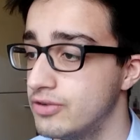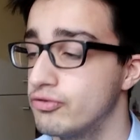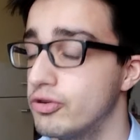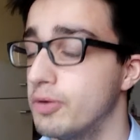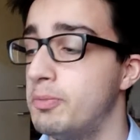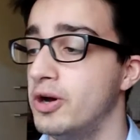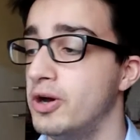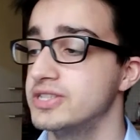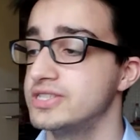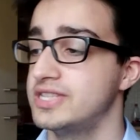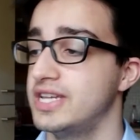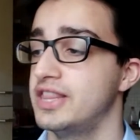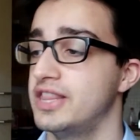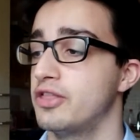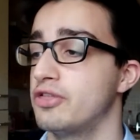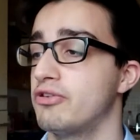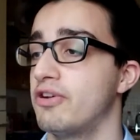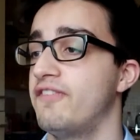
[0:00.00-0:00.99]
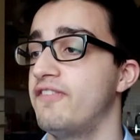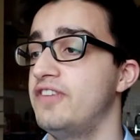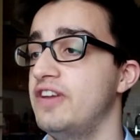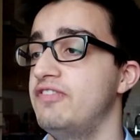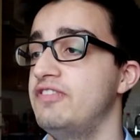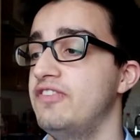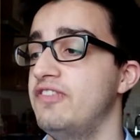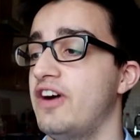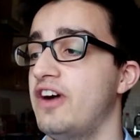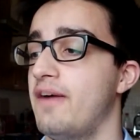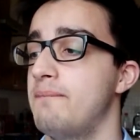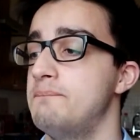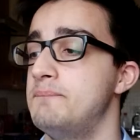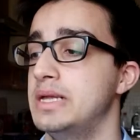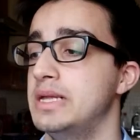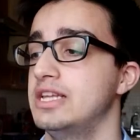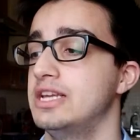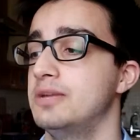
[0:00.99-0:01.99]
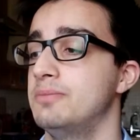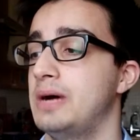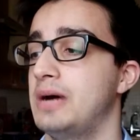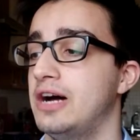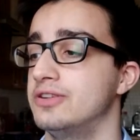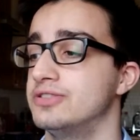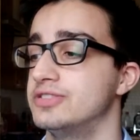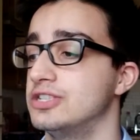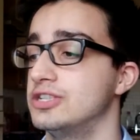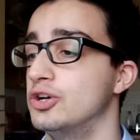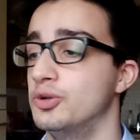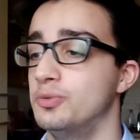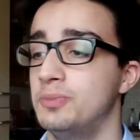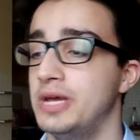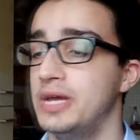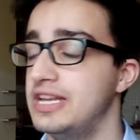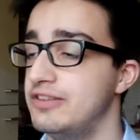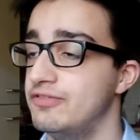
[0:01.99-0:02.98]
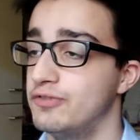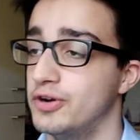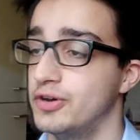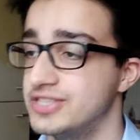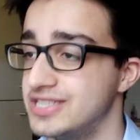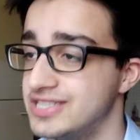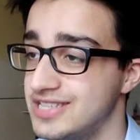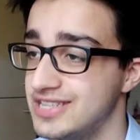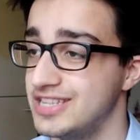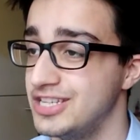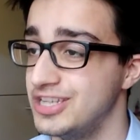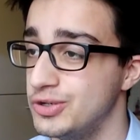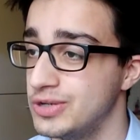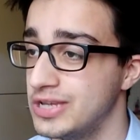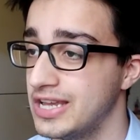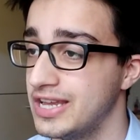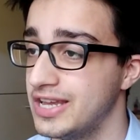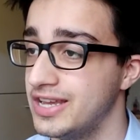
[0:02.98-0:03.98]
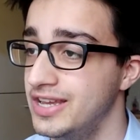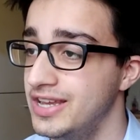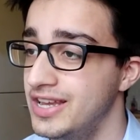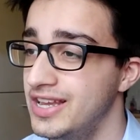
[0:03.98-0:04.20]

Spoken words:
Reports say that there are £55 billion in unpaid invoices in the UK.